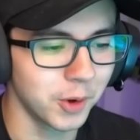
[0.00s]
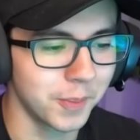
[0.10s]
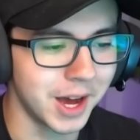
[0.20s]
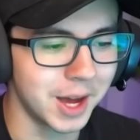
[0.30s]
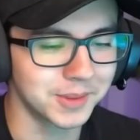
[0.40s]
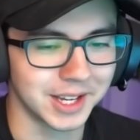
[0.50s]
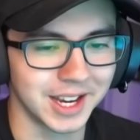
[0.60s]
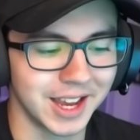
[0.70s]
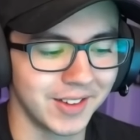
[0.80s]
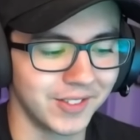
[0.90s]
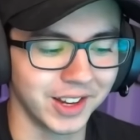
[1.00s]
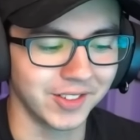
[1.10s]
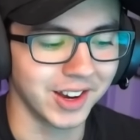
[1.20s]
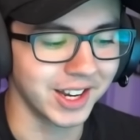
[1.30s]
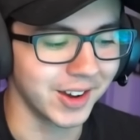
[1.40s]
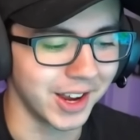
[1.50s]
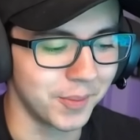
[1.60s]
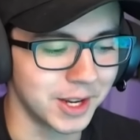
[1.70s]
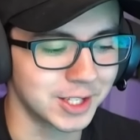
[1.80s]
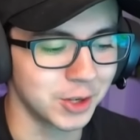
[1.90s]
mobs I have. Like right now, I have
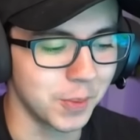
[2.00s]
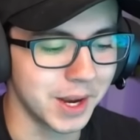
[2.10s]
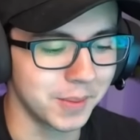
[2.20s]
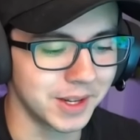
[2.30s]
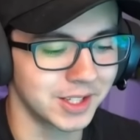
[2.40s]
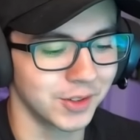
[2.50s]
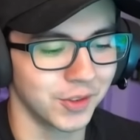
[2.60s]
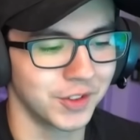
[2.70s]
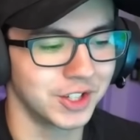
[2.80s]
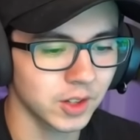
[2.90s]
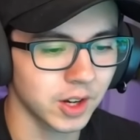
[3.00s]
my snowman and my silverfish.